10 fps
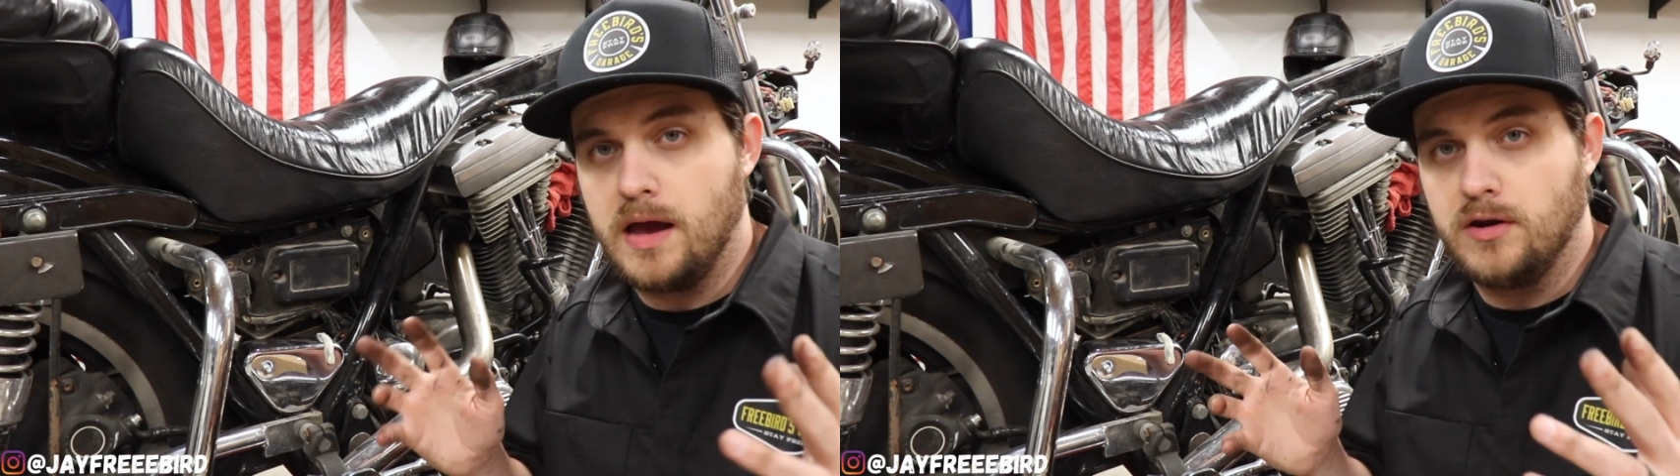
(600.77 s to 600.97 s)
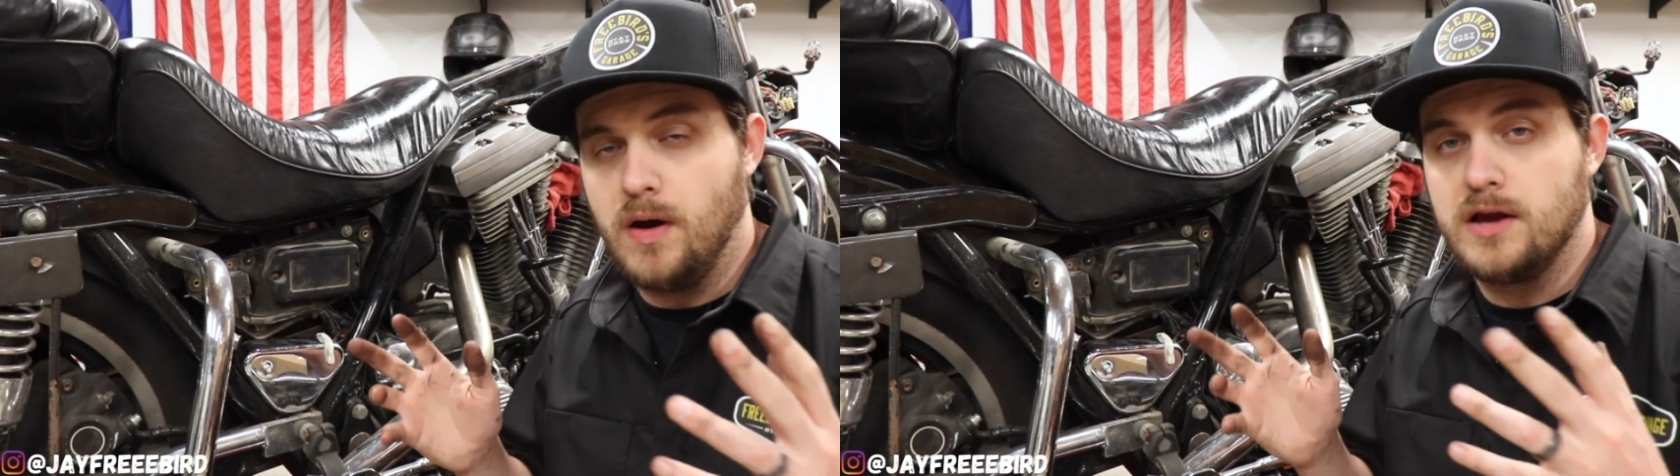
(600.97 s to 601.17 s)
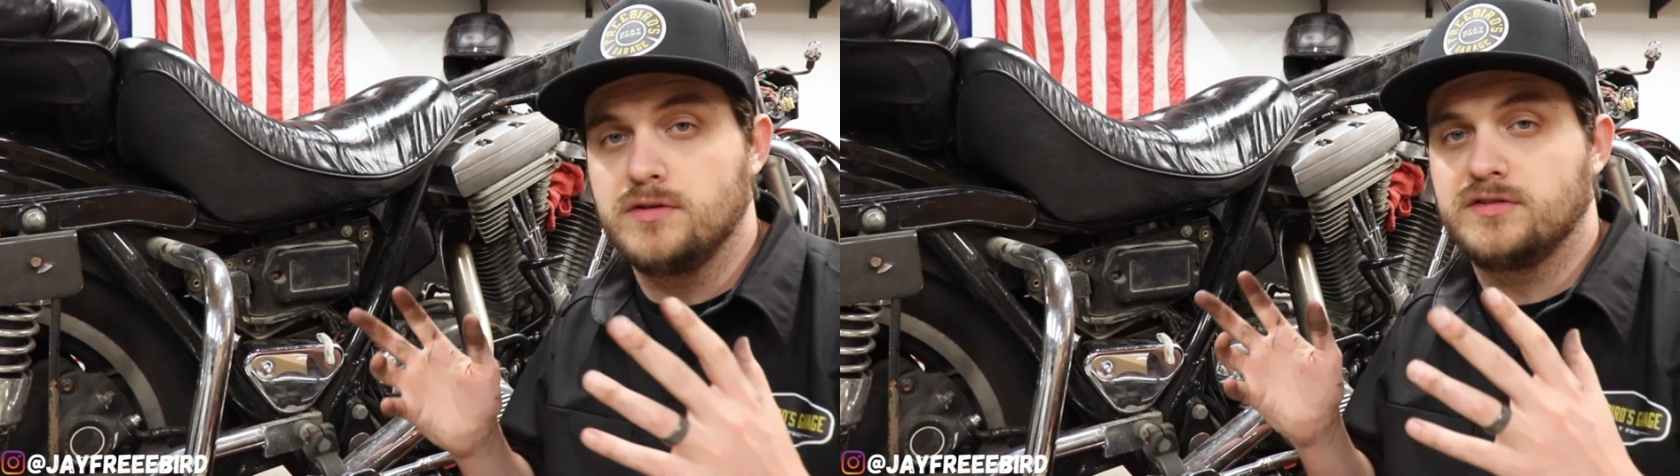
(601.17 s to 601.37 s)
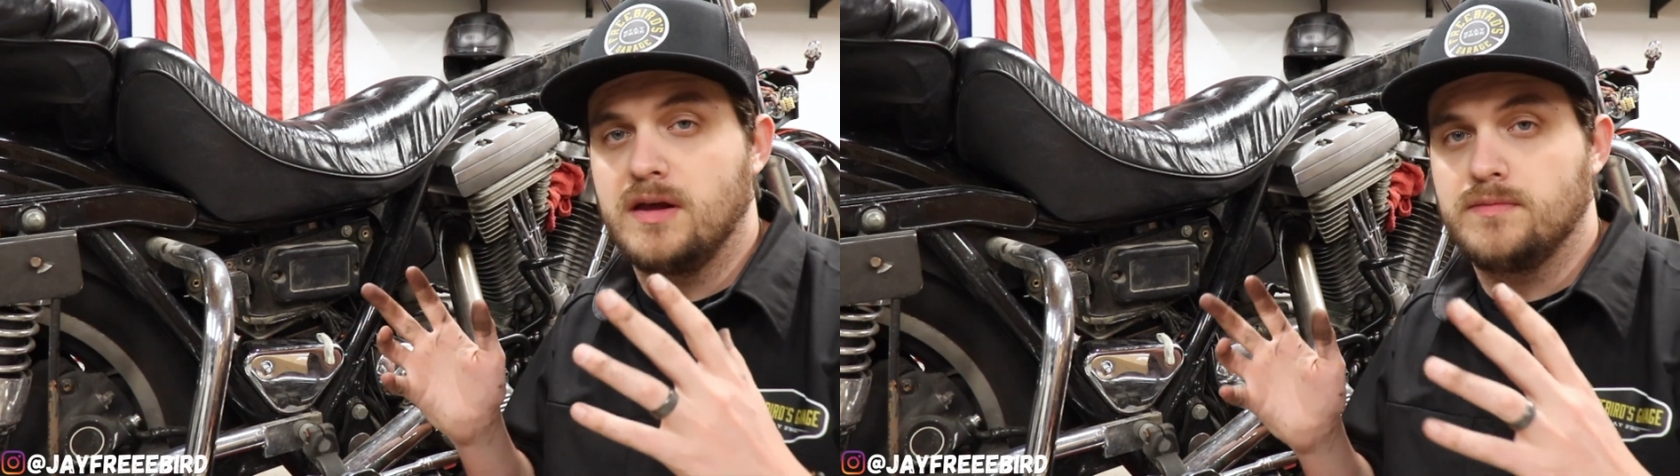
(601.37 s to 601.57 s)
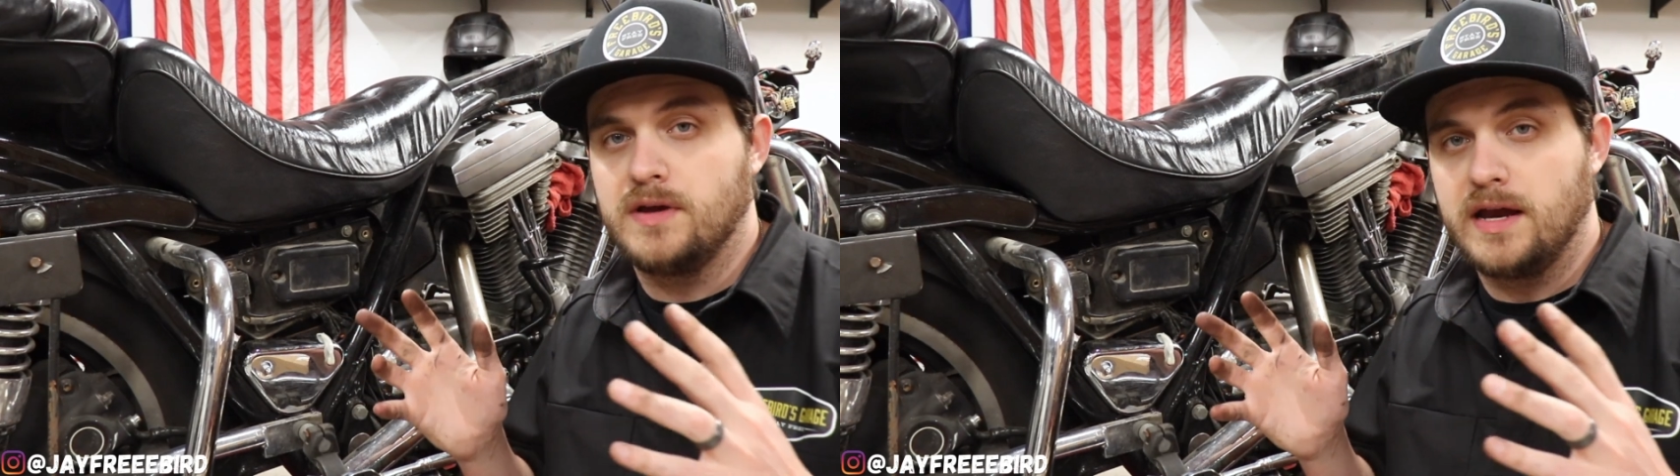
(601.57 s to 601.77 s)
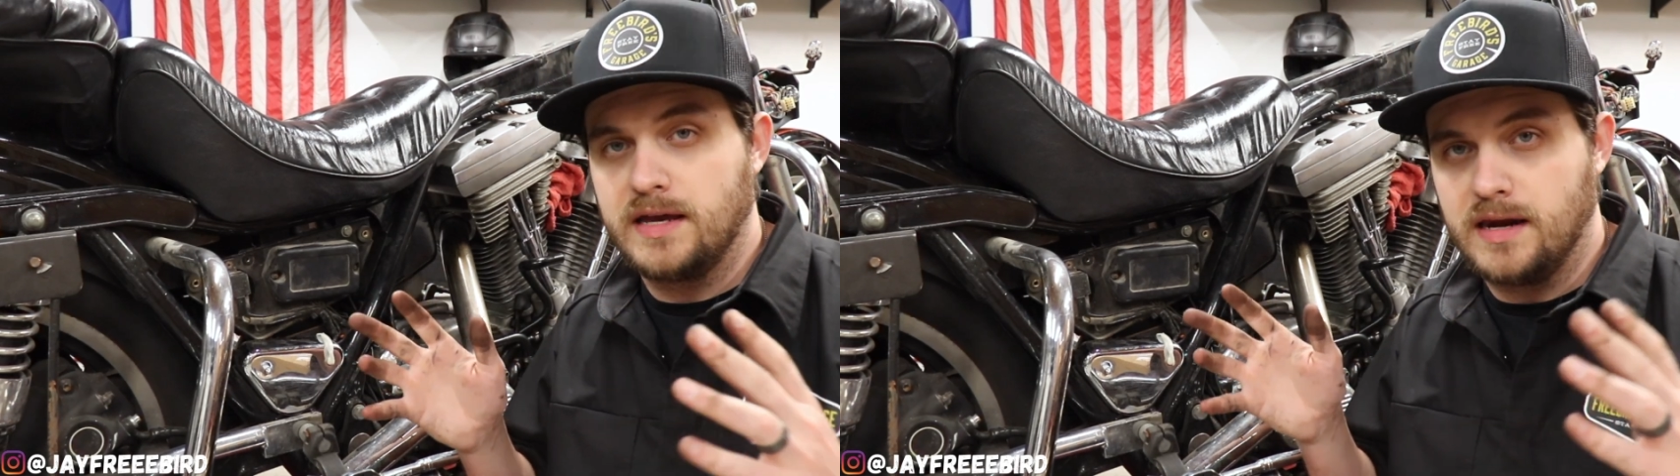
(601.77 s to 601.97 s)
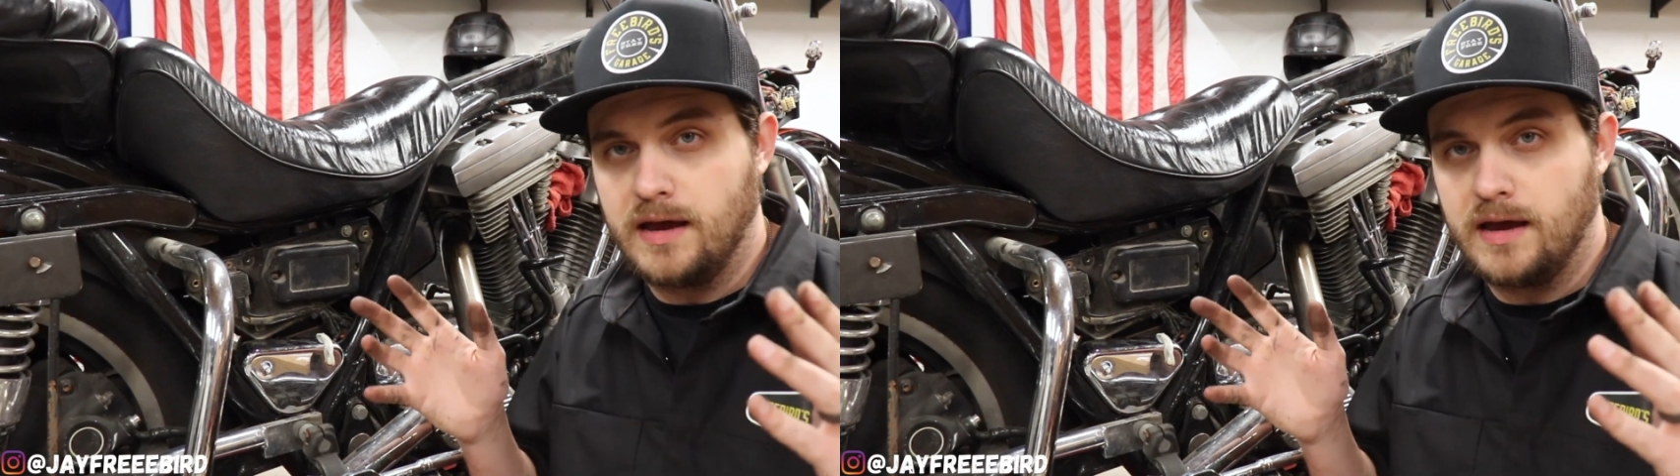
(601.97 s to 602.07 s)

I know, I do the same thing, I get it.